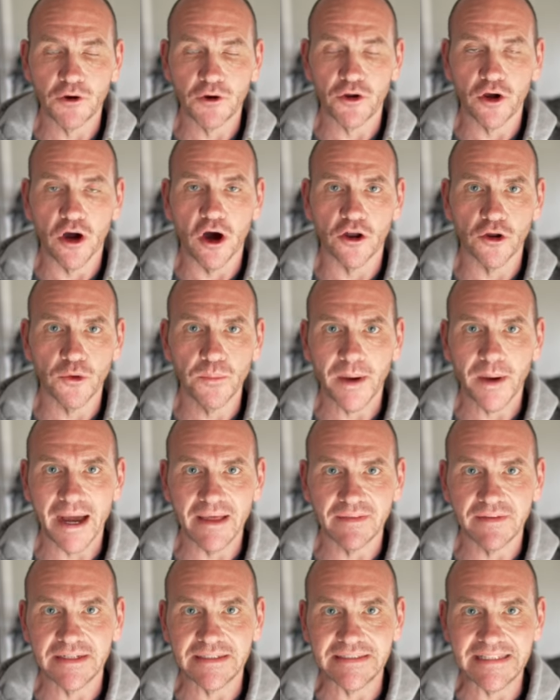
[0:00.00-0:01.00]
to
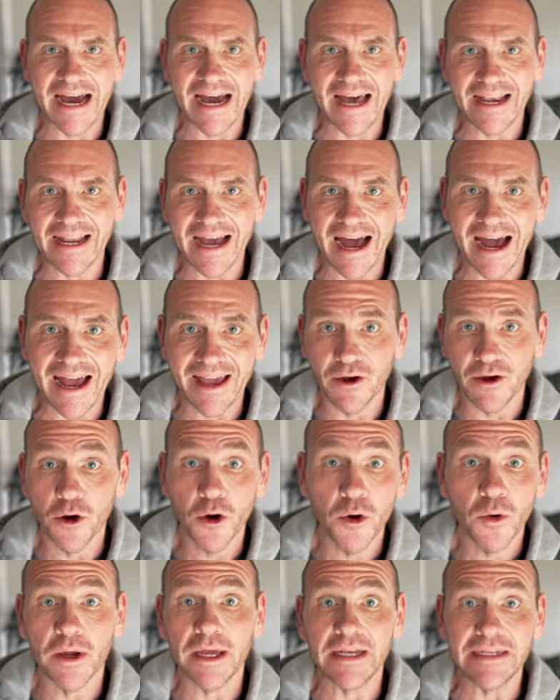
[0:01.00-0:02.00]

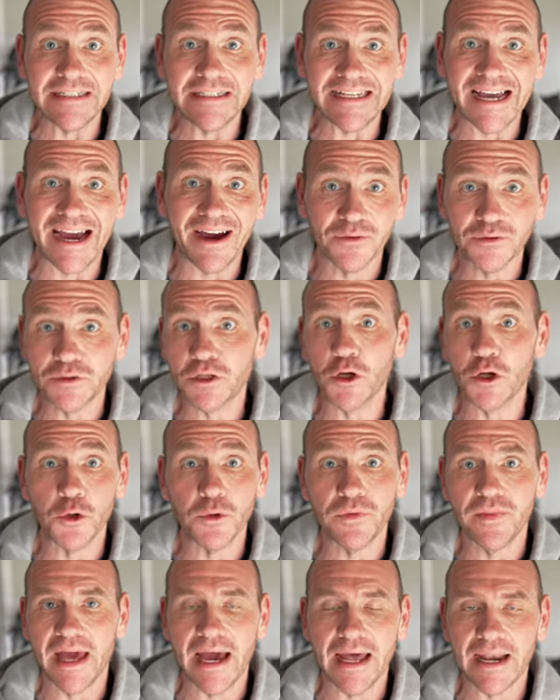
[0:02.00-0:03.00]
autopylot.io and download that